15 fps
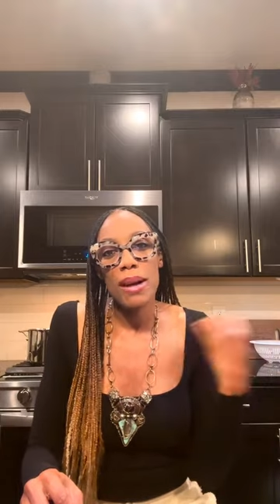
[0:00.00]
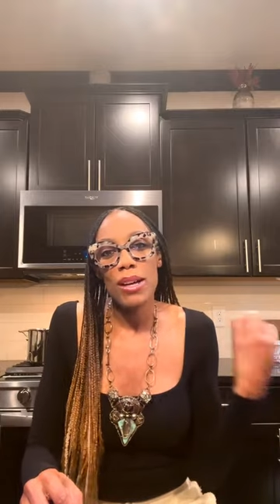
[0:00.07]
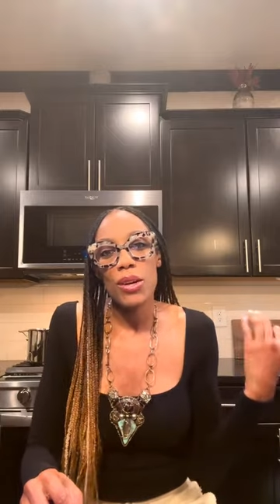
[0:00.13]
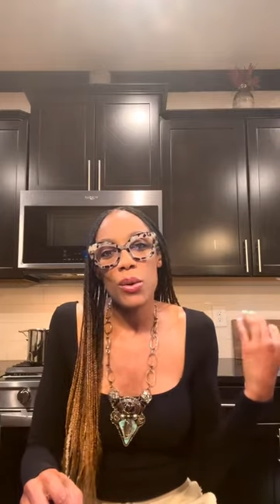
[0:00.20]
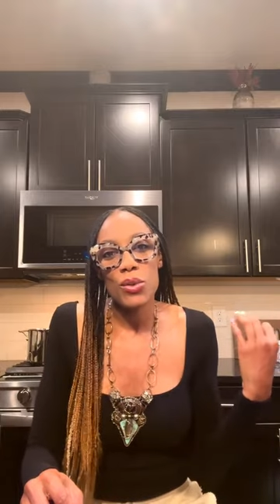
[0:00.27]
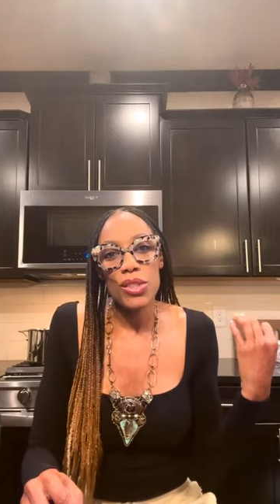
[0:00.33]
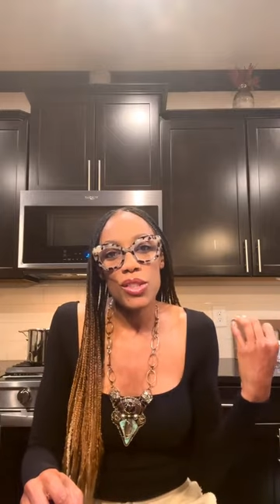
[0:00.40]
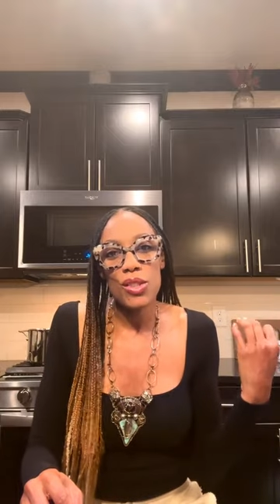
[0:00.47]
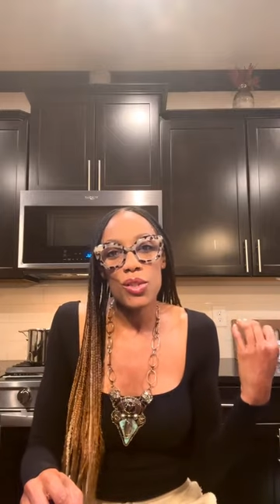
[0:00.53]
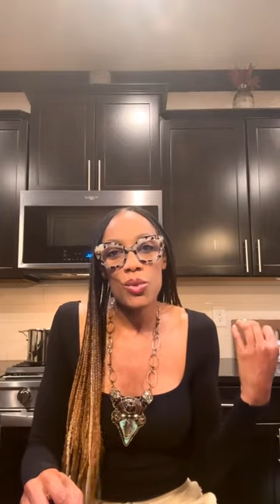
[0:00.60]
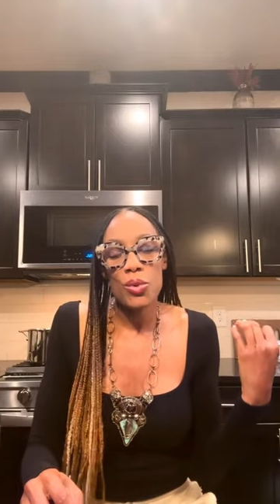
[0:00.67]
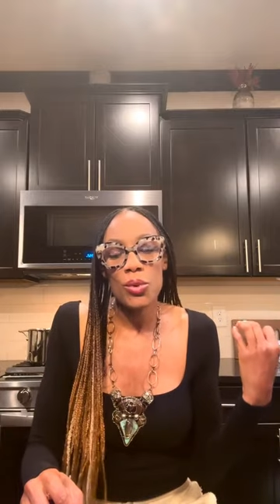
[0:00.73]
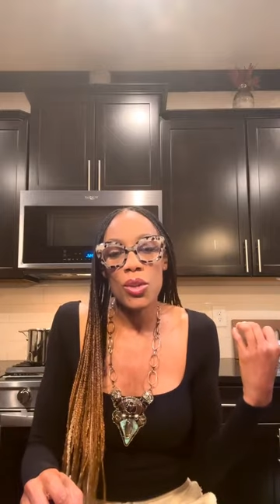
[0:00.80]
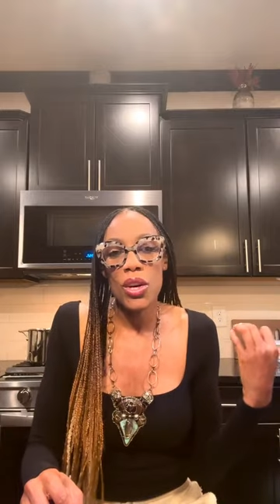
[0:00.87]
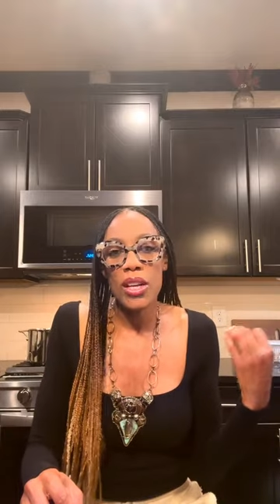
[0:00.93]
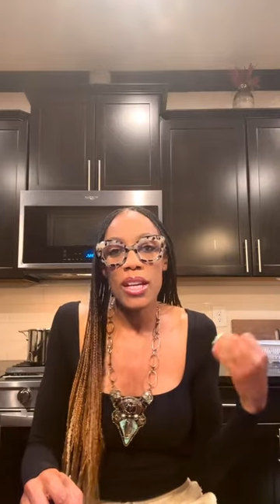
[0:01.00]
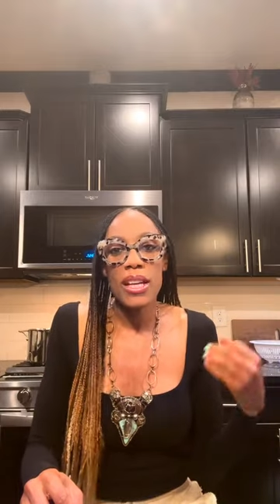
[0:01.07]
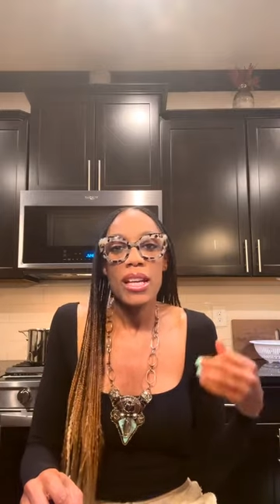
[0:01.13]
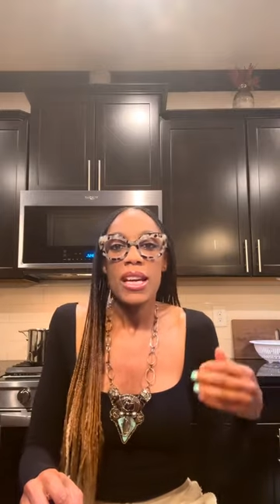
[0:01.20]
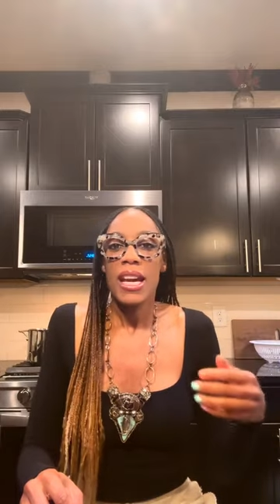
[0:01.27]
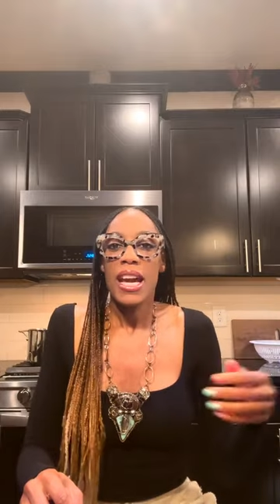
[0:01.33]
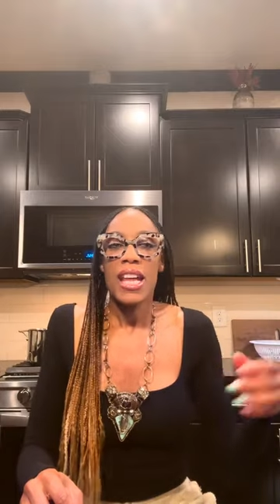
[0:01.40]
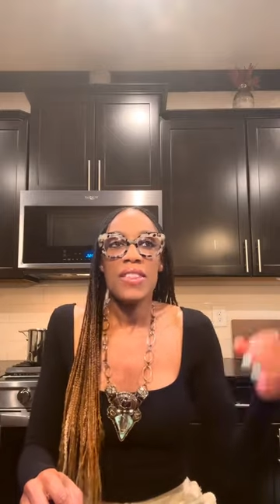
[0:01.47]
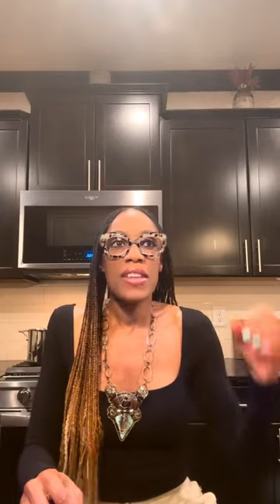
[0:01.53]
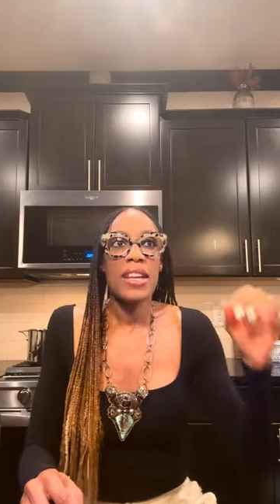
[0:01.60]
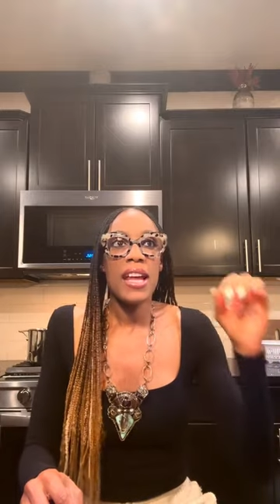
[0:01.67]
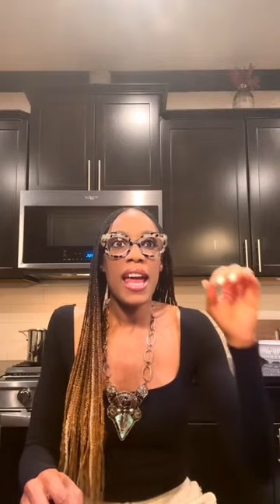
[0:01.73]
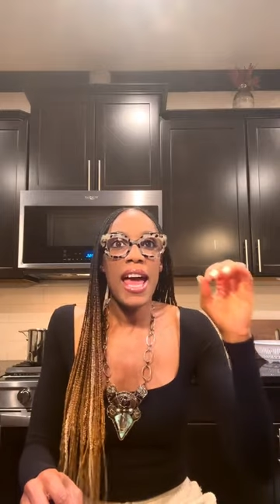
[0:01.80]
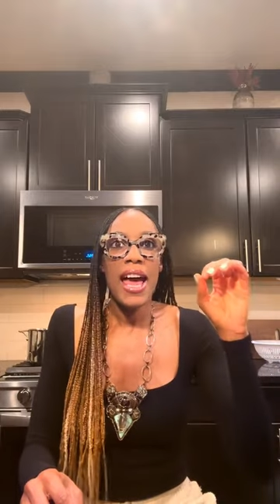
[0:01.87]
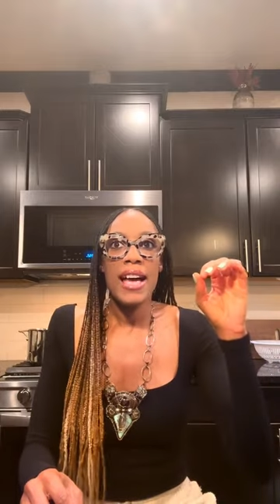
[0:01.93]
my coaching school on it, and
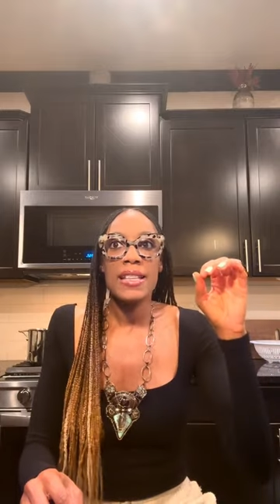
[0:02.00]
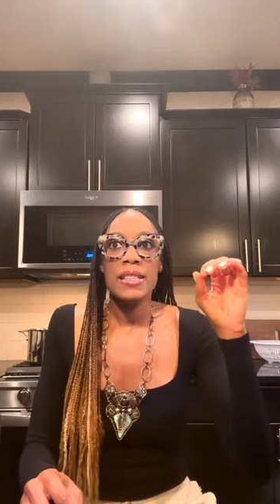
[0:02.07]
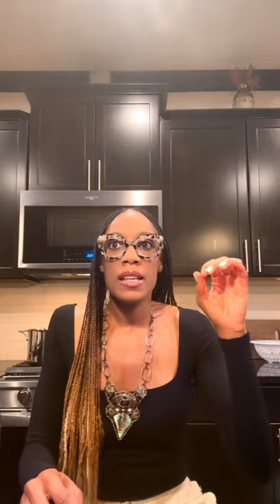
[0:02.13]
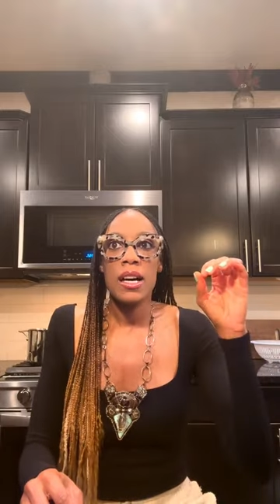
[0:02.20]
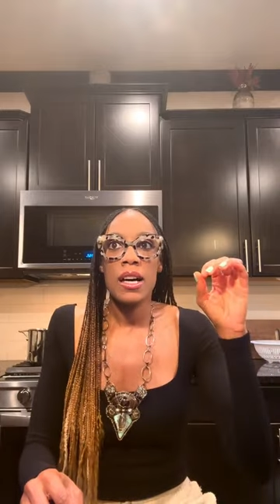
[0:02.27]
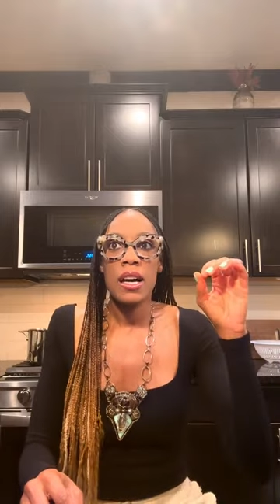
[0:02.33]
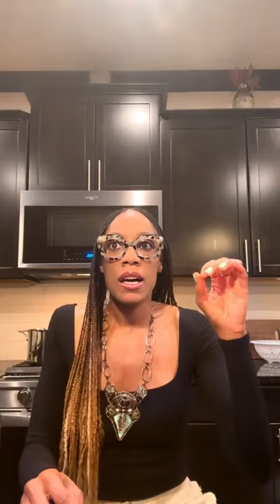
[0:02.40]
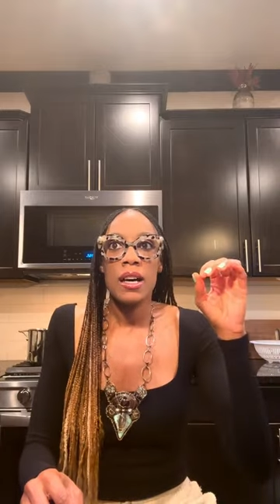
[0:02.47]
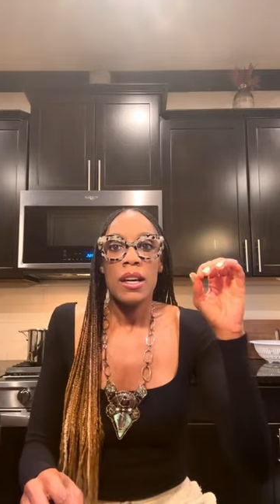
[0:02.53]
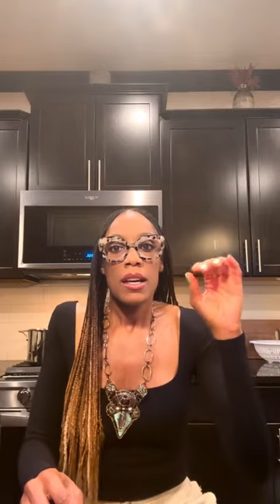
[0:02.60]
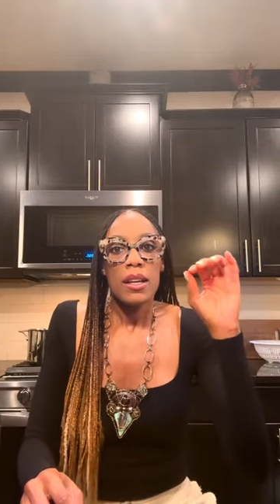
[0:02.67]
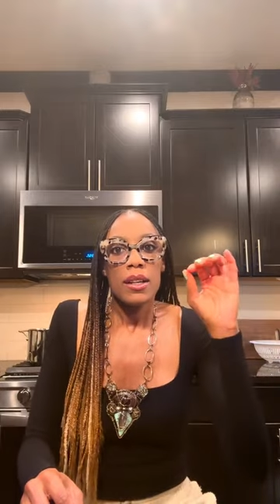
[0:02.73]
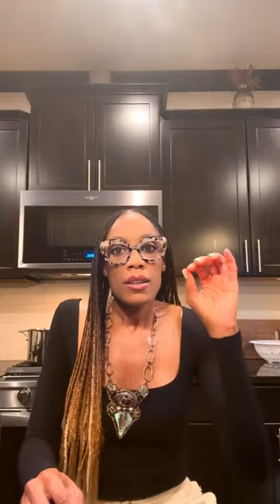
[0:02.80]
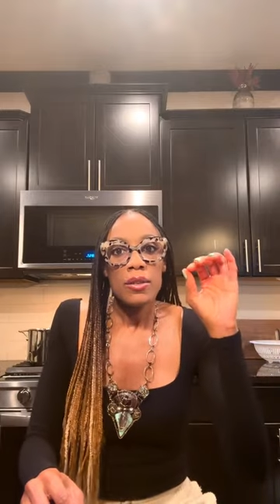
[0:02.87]
then it has a